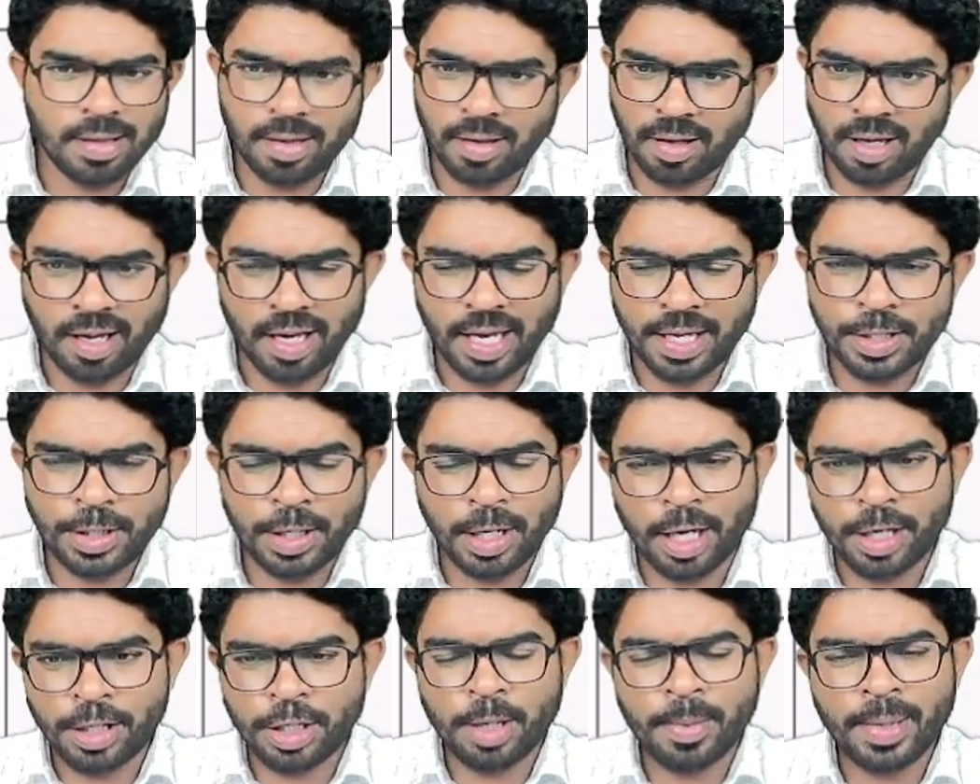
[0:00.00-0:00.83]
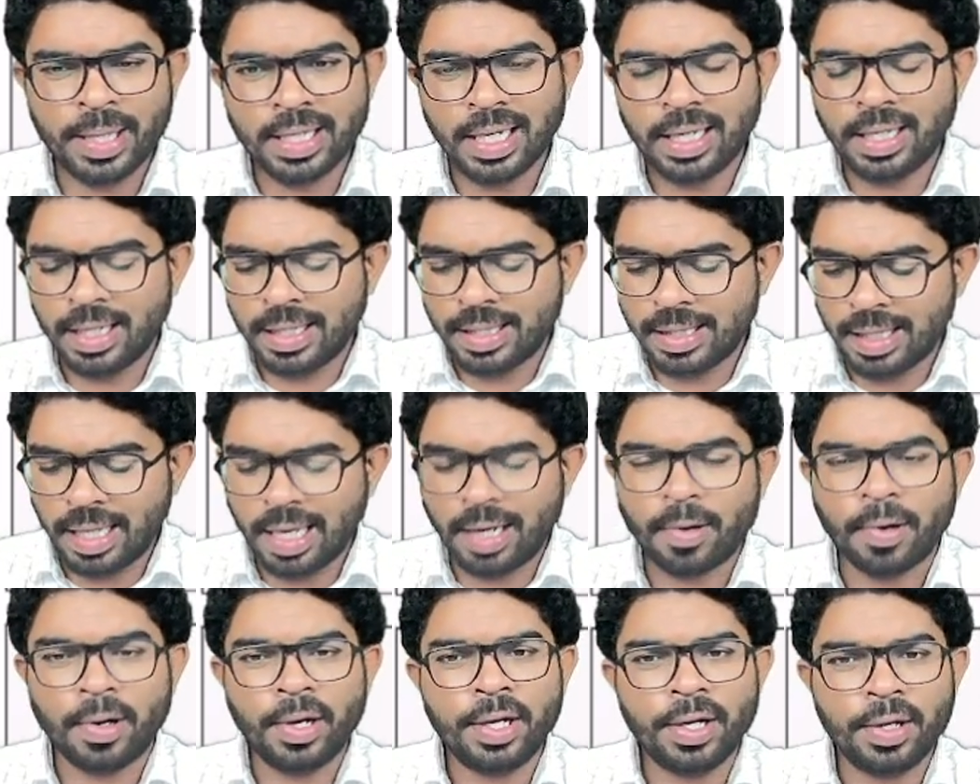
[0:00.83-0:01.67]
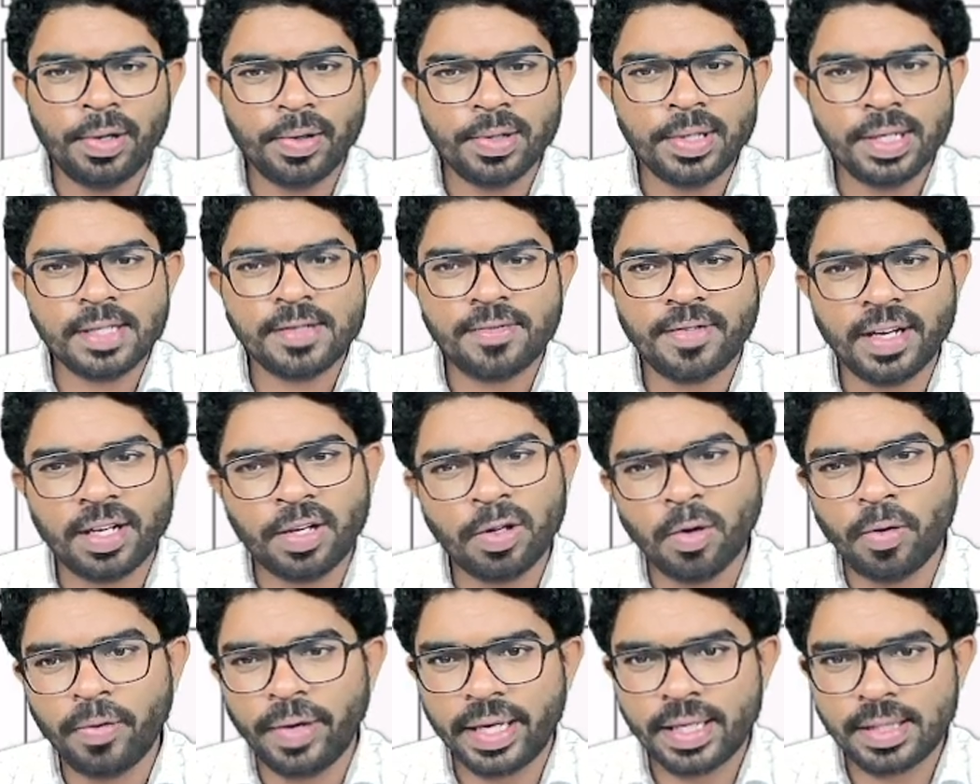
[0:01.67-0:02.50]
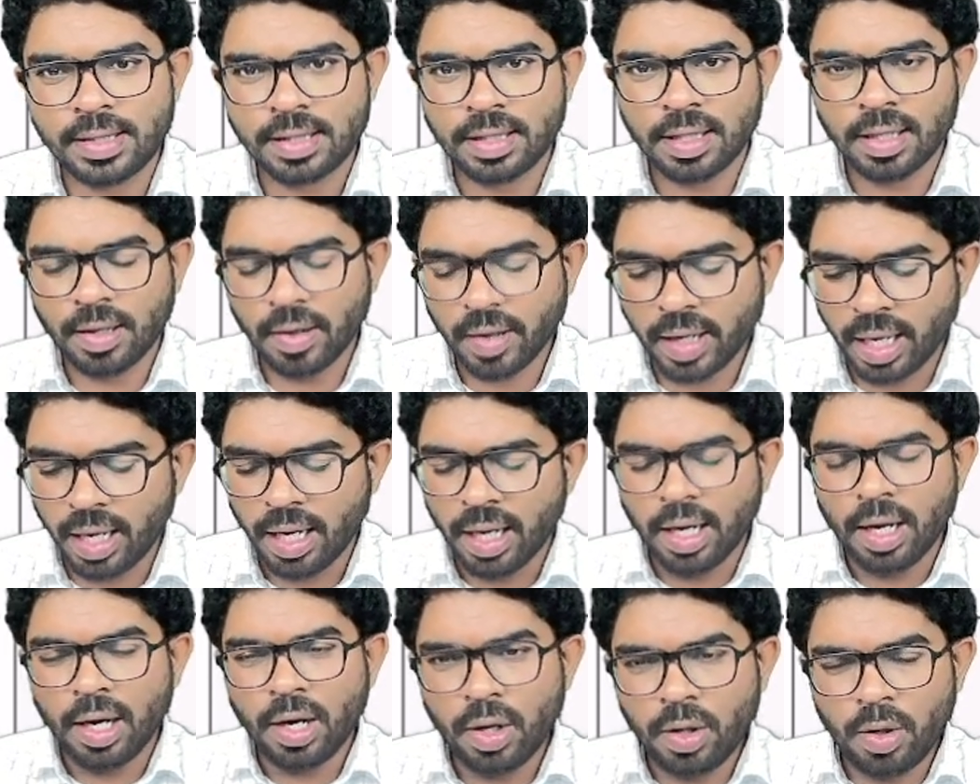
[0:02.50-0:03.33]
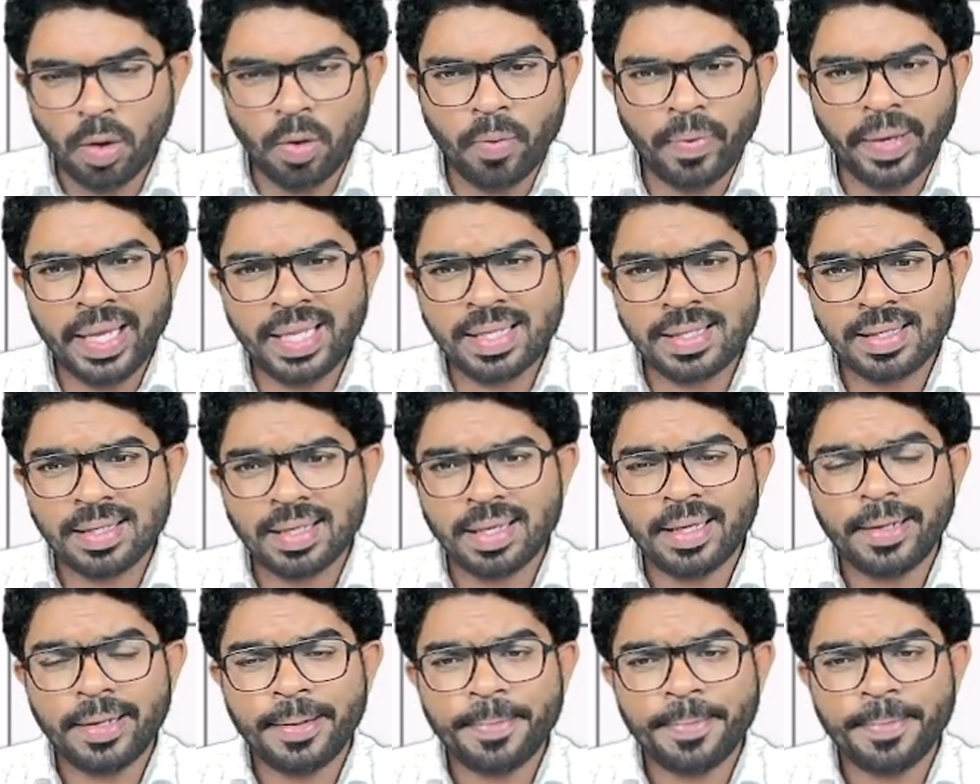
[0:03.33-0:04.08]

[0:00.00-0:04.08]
Okay, assuming that they're going to do this for 2 weeks. Okay, 2 weeks